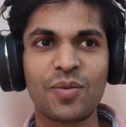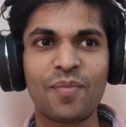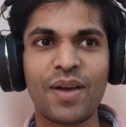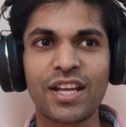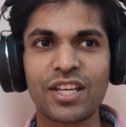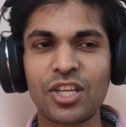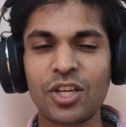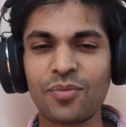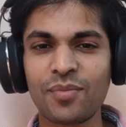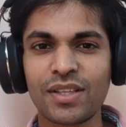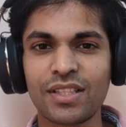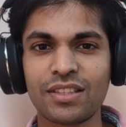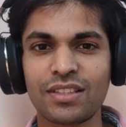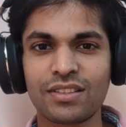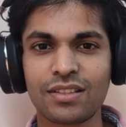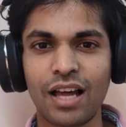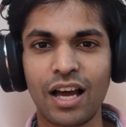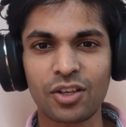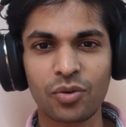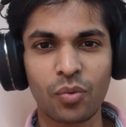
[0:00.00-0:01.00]

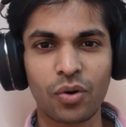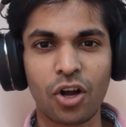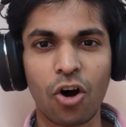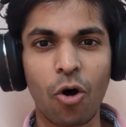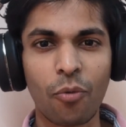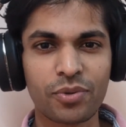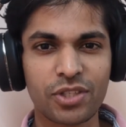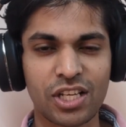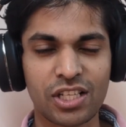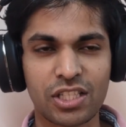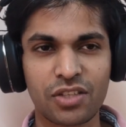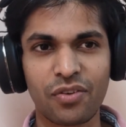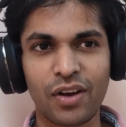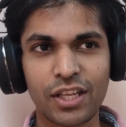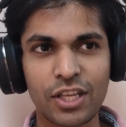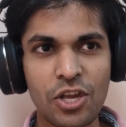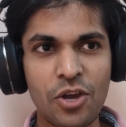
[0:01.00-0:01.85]
objectify